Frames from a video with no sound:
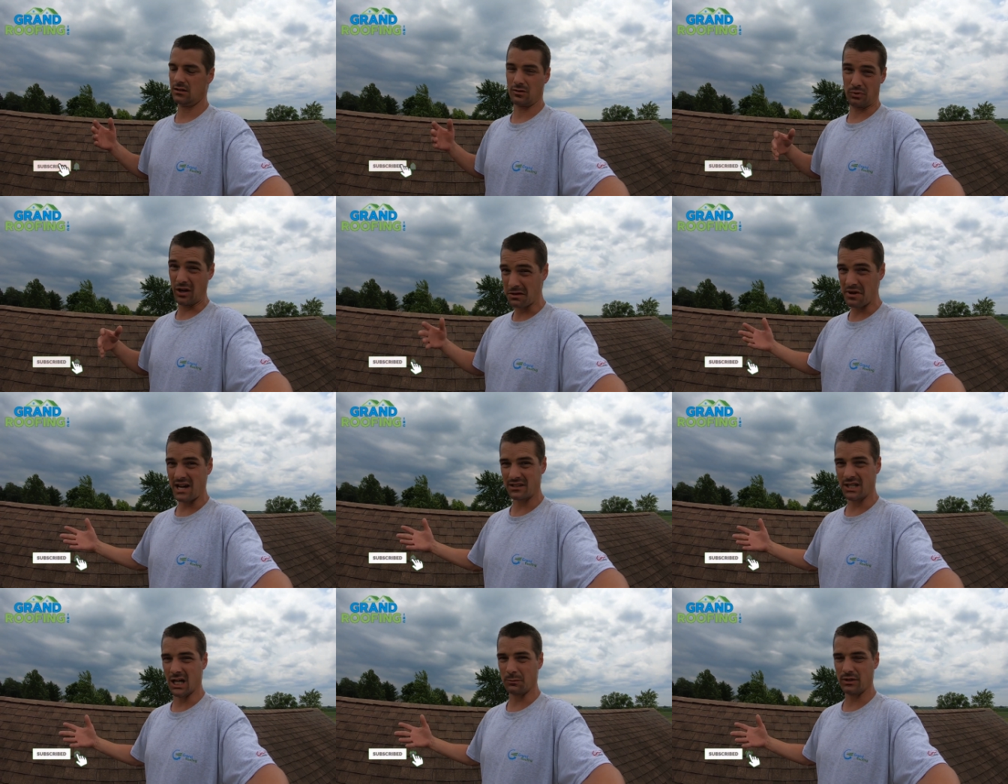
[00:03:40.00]
they're probably
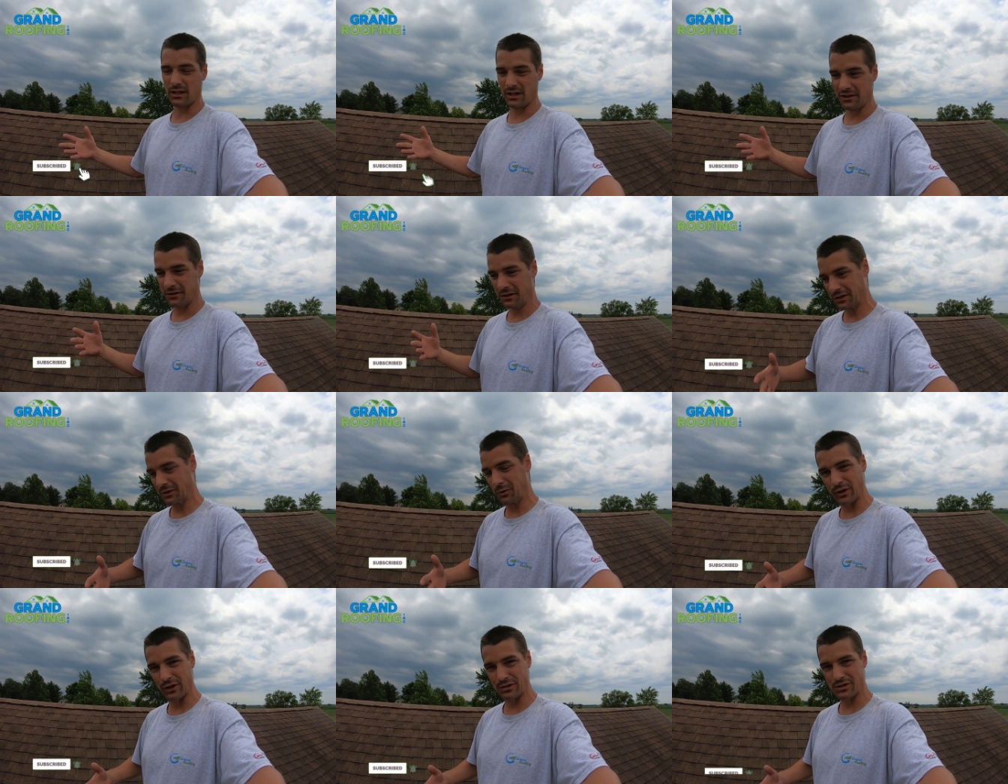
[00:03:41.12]
backed up and you're gonna go
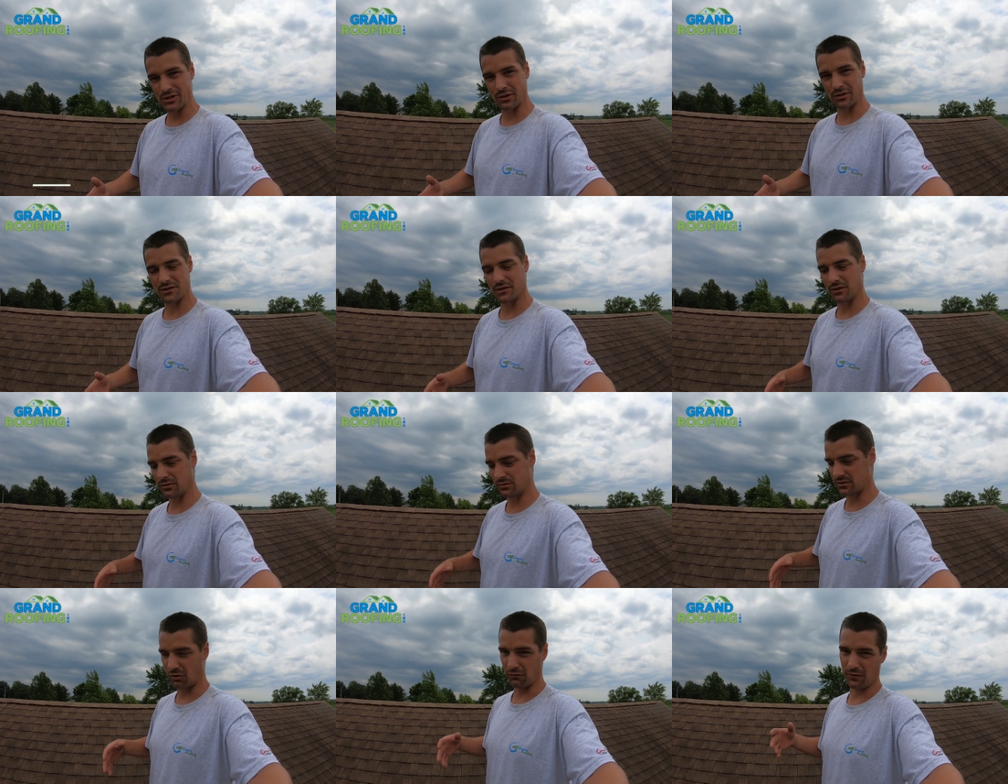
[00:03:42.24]
without insurance. So
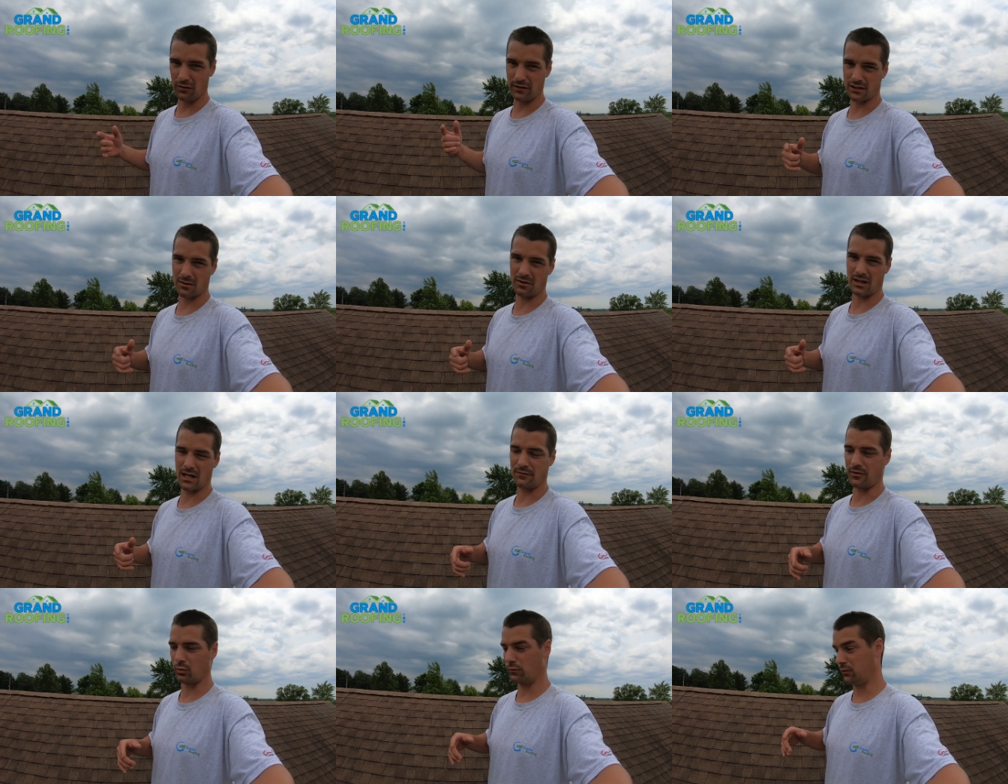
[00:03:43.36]
don't fall victim to that.
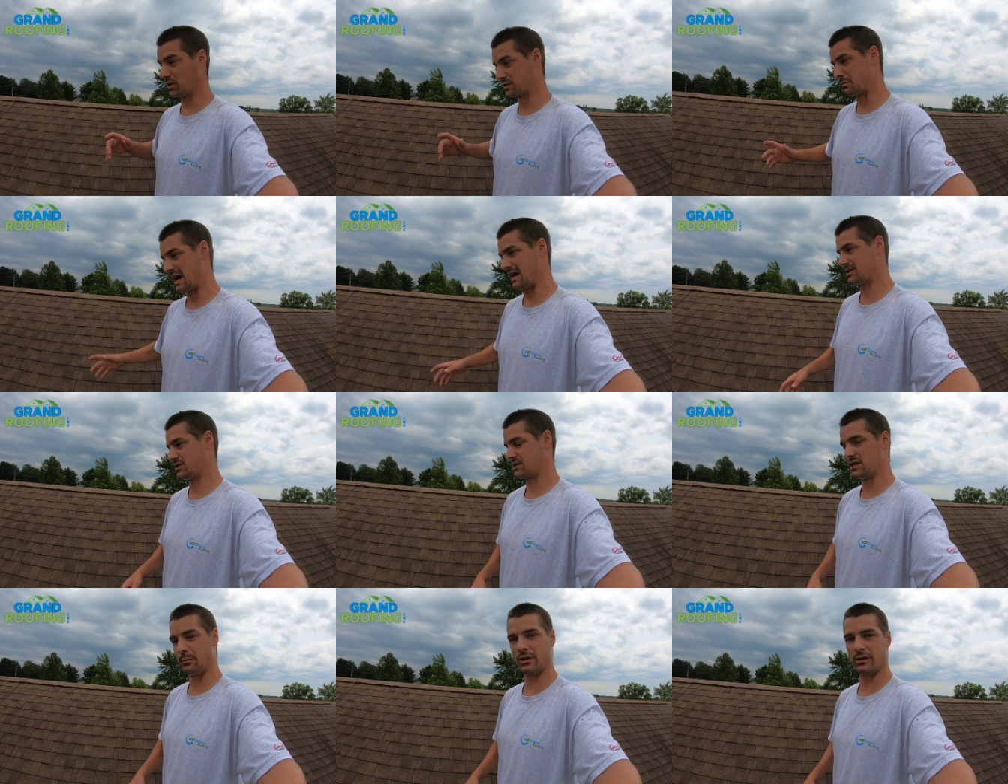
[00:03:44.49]
If your roof looks bad, just
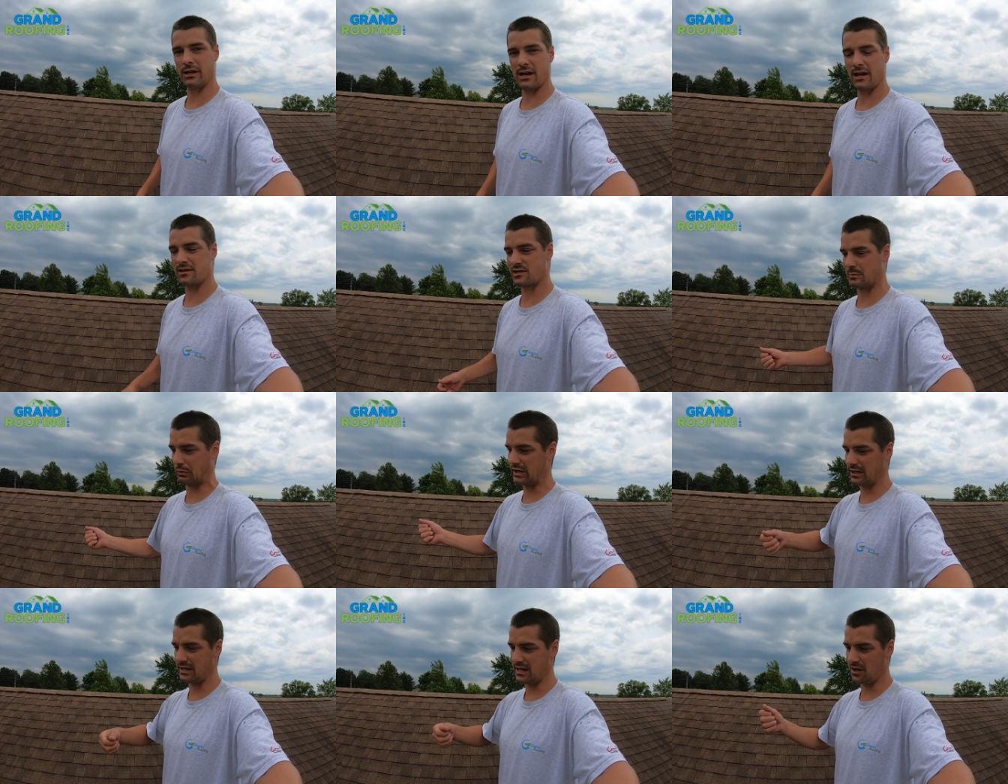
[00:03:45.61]
nip it in the ass,
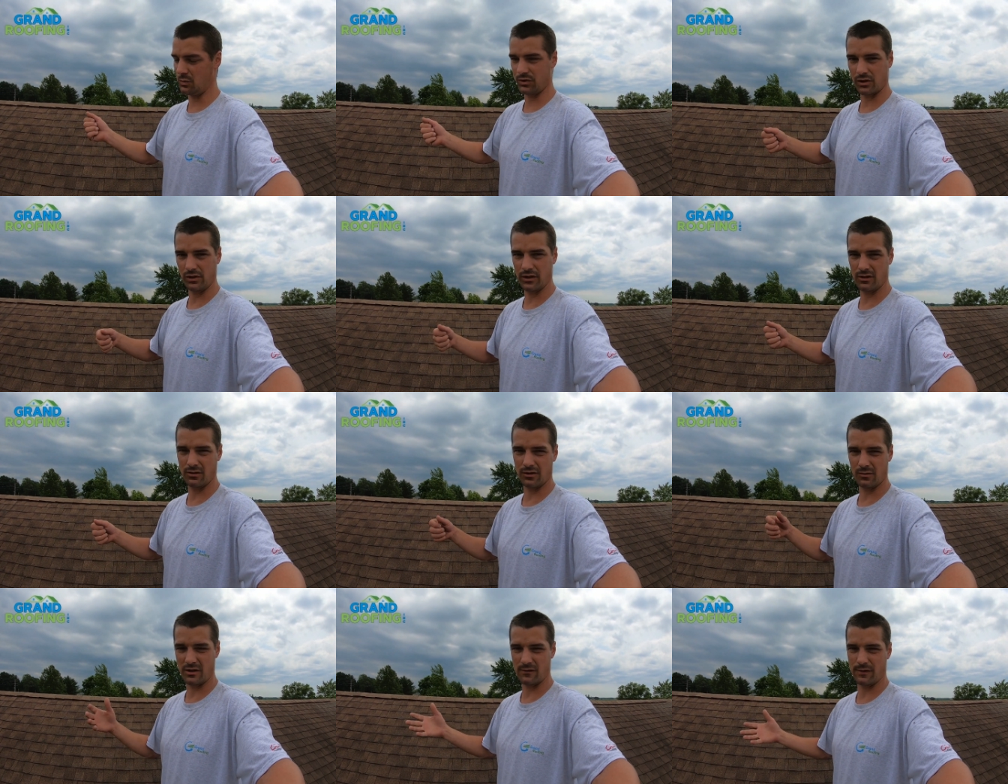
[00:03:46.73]
spray it down with the cleaner
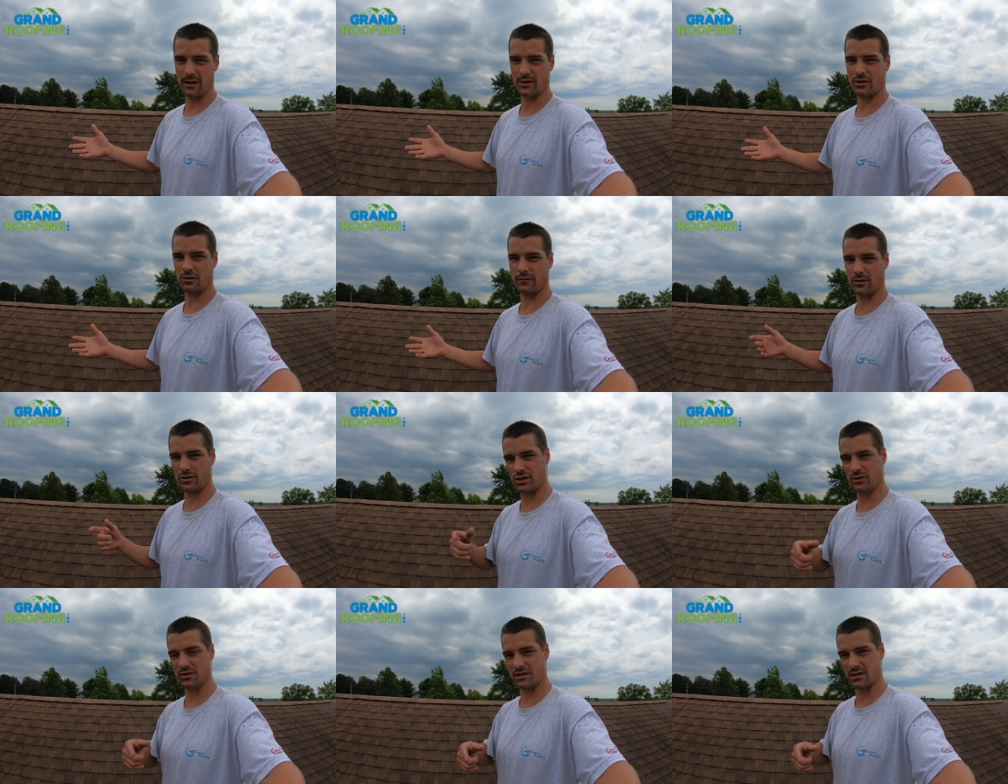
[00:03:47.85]
that the manufacturer of your
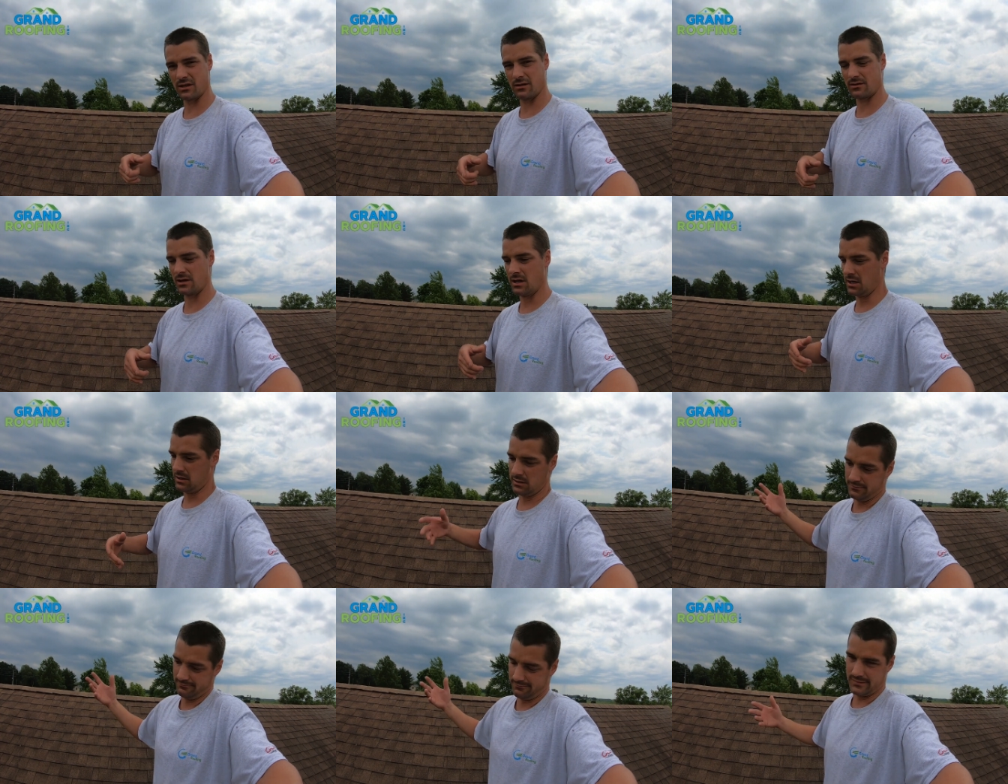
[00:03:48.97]
shingle says,
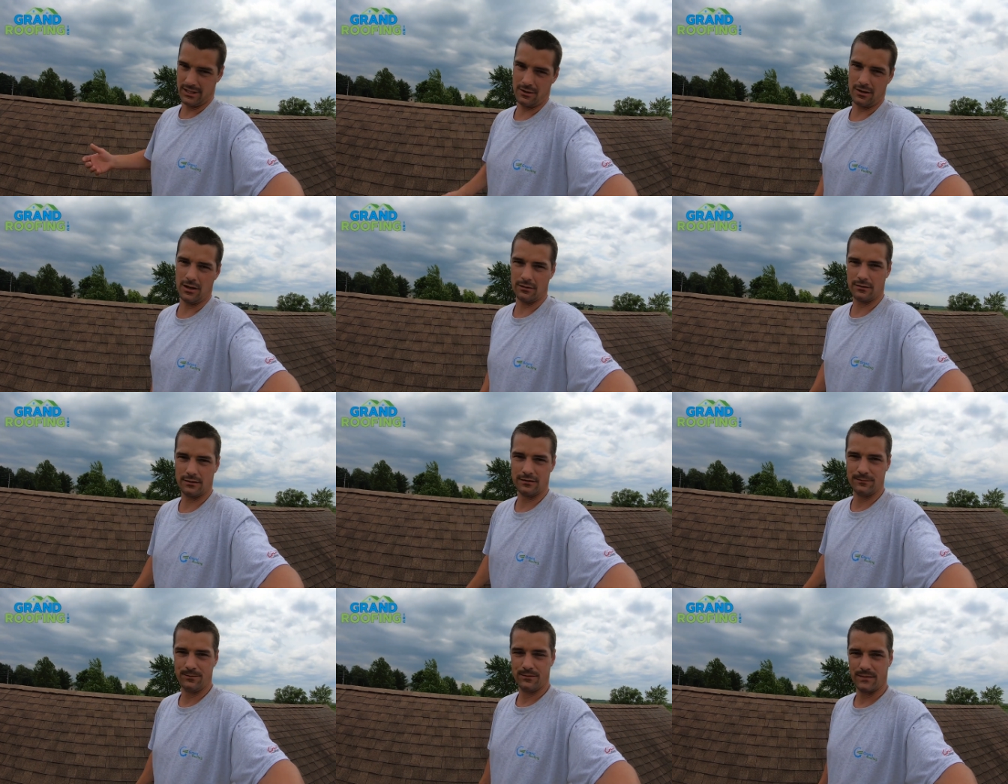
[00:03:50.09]
and you're done.
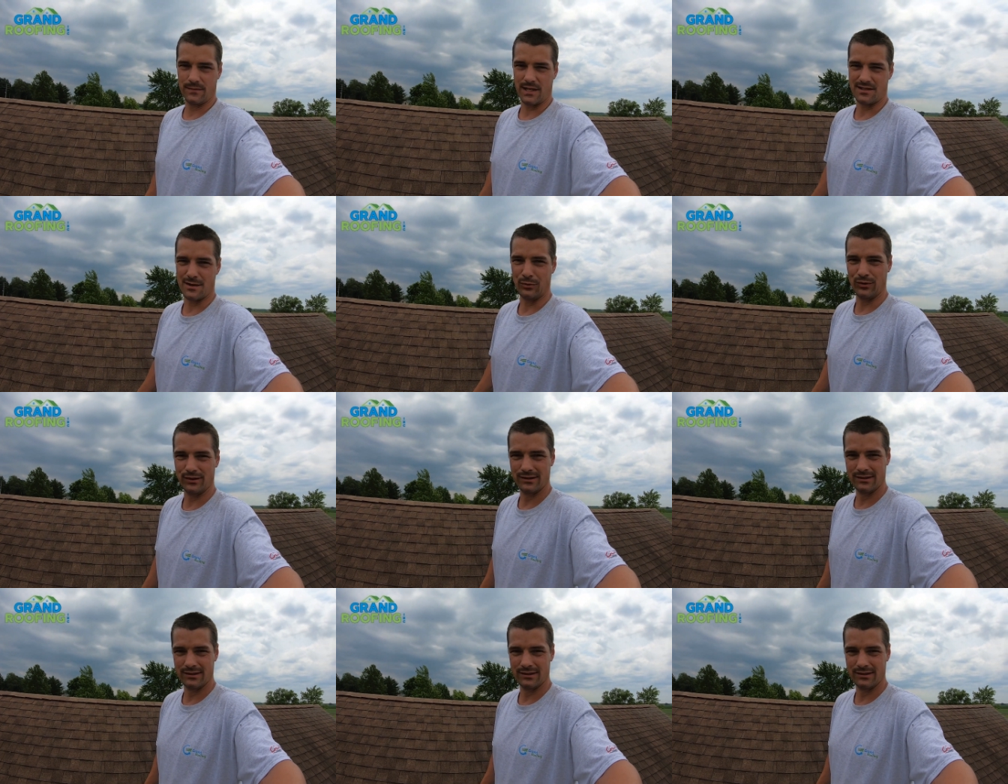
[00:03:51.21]
That simple.